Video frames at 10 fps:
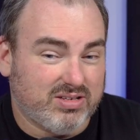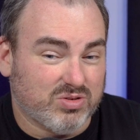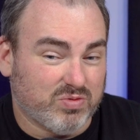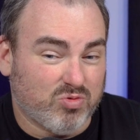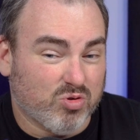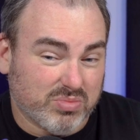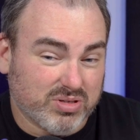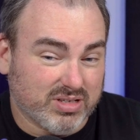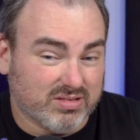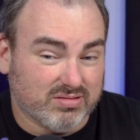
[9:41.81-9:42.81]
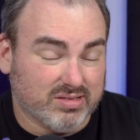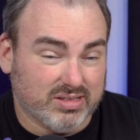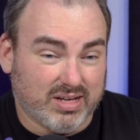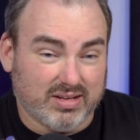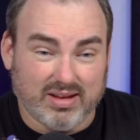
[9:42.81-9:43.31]
So 4 million is really
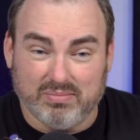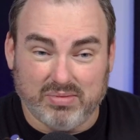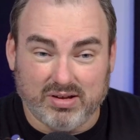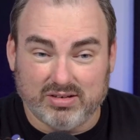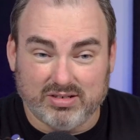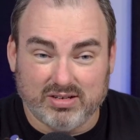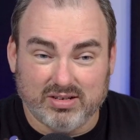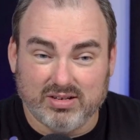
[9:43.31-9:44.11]
not that much.